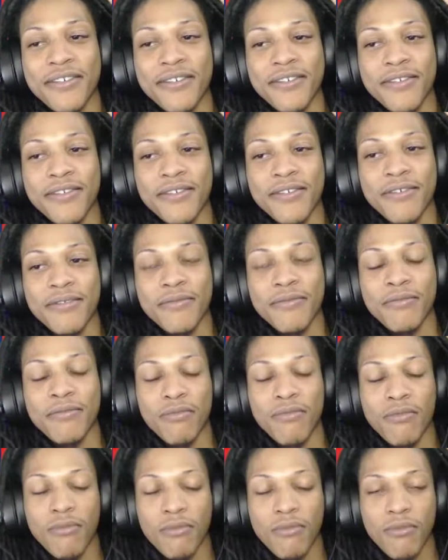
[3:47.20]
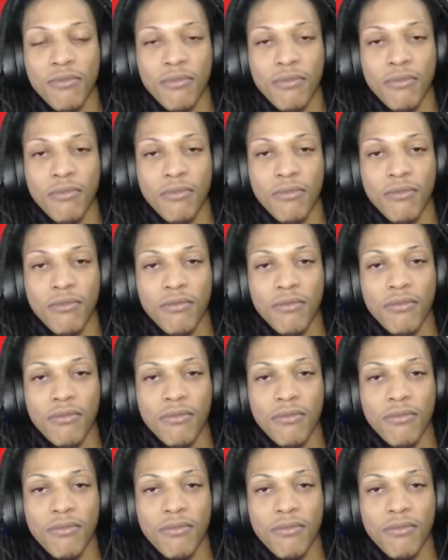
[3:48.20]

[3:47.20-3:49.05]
(silence)